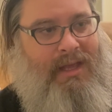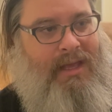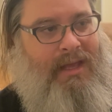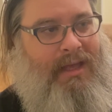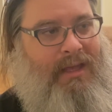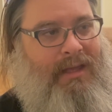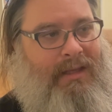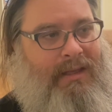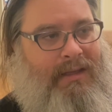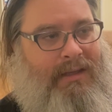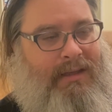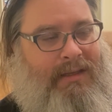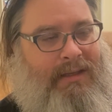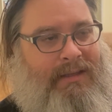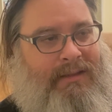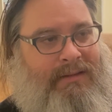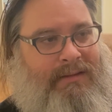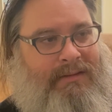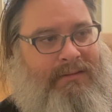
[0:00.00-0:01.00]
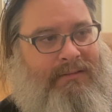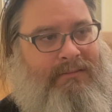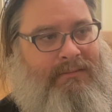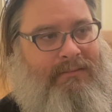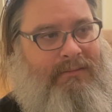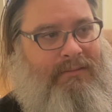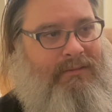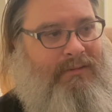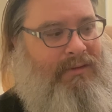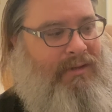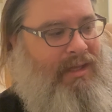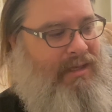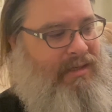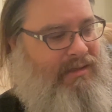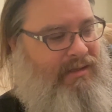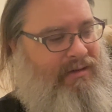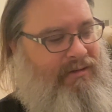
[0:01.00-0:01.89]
And like,